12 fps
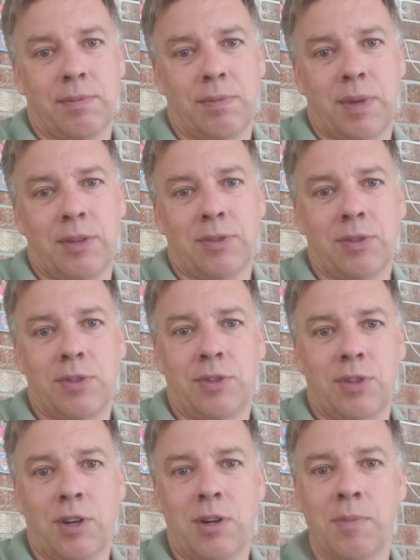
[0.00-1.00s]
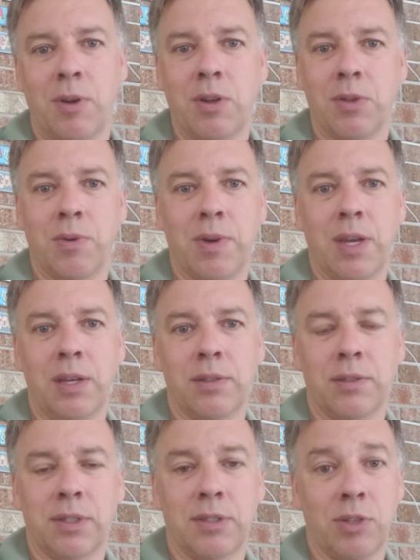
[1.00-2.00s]
Might as well just share him all the way,
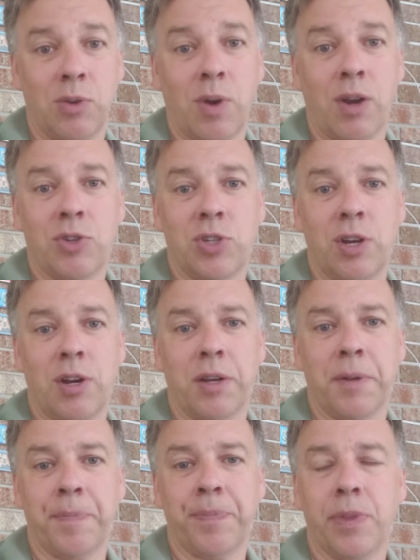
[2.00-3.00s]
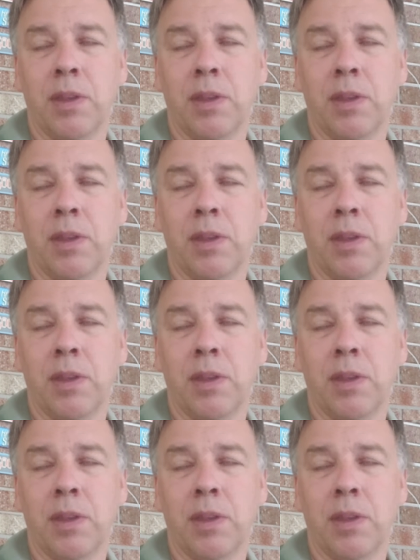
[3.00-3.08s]
because you are sharing him.